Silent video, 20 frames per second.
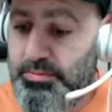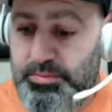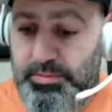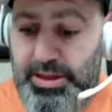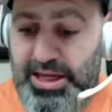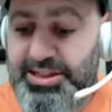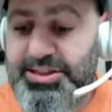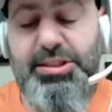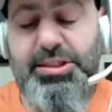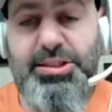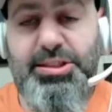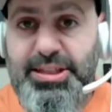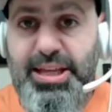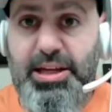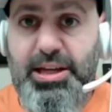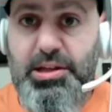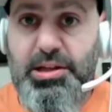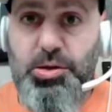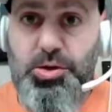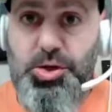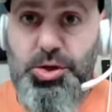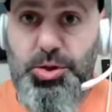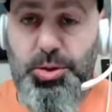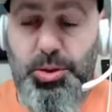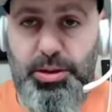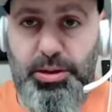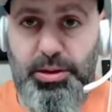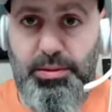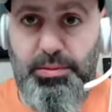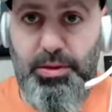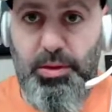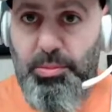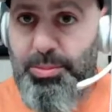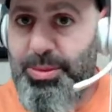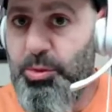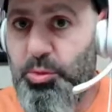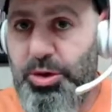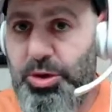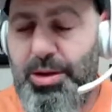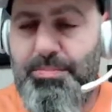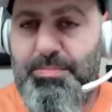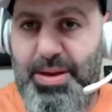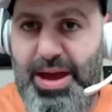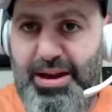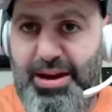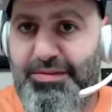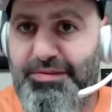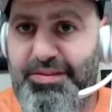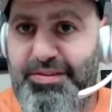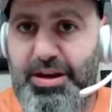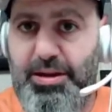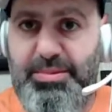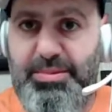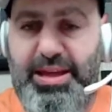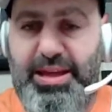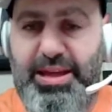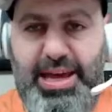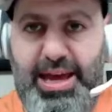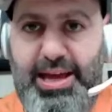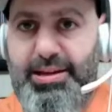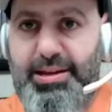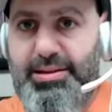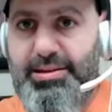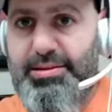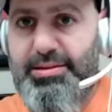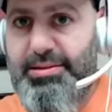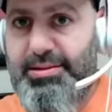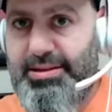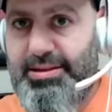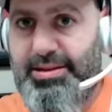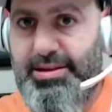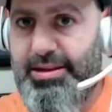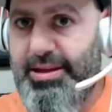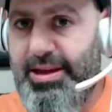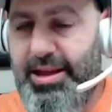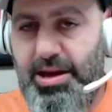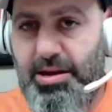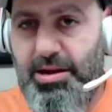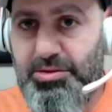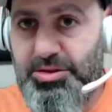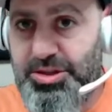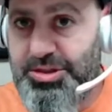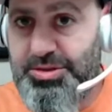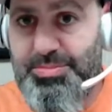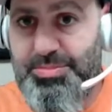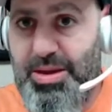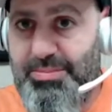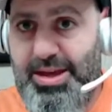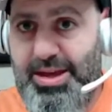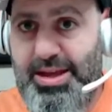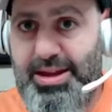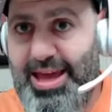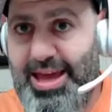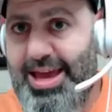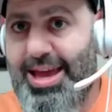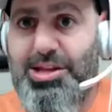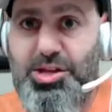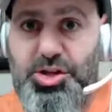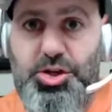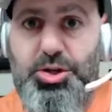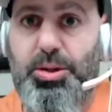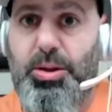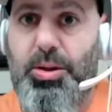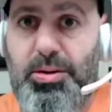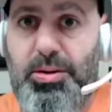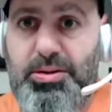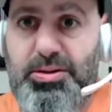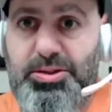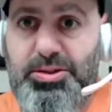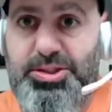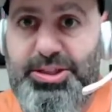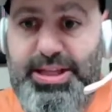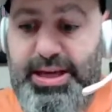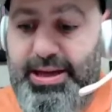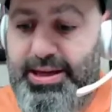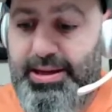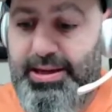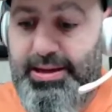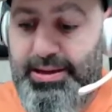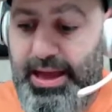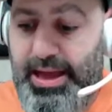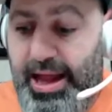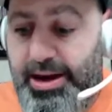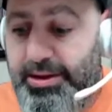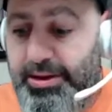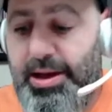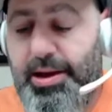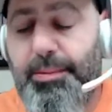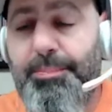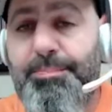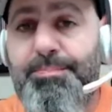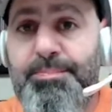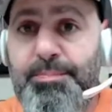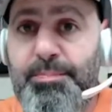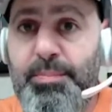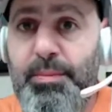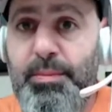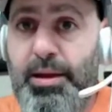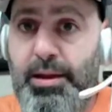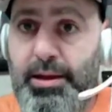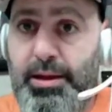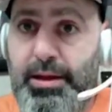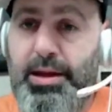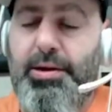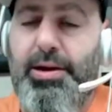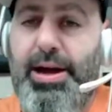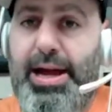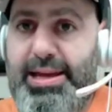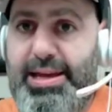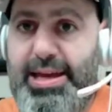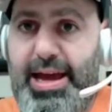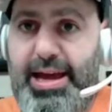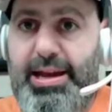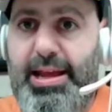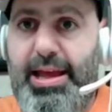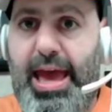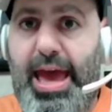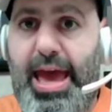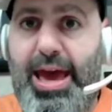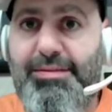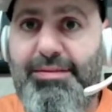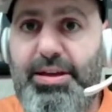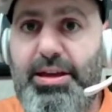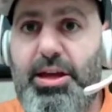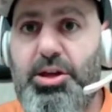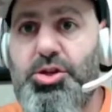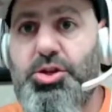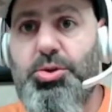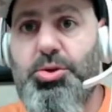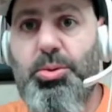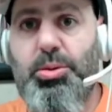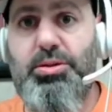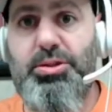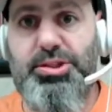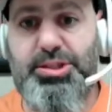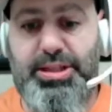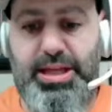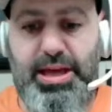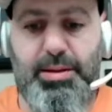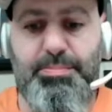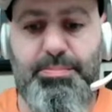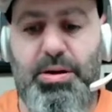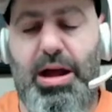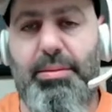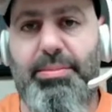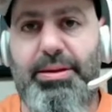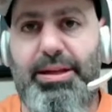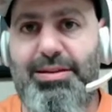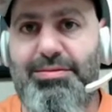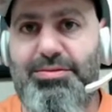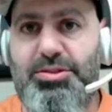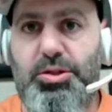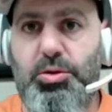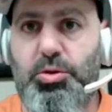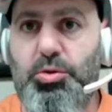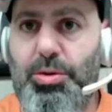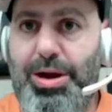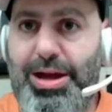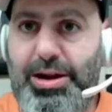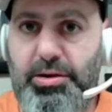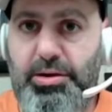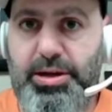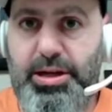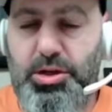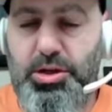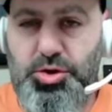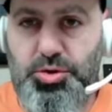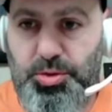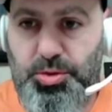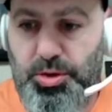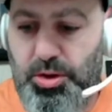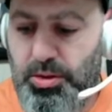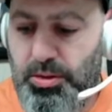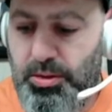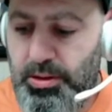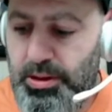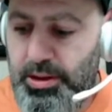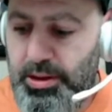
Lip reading: Is his stick too short? I mean, would it benefit him to get, just maybe an inch longer stick? I don't know. I get having a shorter stick probably gives you greater control,